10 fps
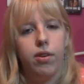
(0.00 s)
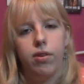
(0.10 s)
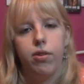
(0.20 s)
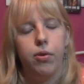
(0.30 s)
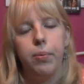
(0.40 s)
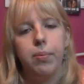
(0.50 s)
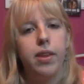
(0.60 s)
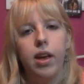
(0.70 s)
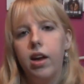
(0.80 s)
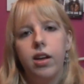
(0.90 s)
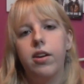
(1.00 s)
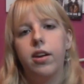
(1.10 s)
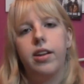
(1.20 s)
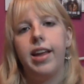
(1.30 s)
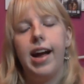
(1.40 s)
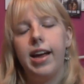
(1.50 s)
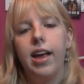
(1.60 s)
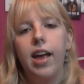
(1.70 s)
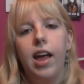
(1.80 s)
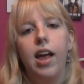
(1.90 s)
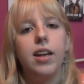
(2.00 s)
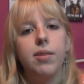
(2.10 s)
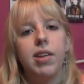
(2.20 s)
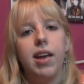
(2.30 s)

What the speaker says: you're doomed. You're gonna die. He comes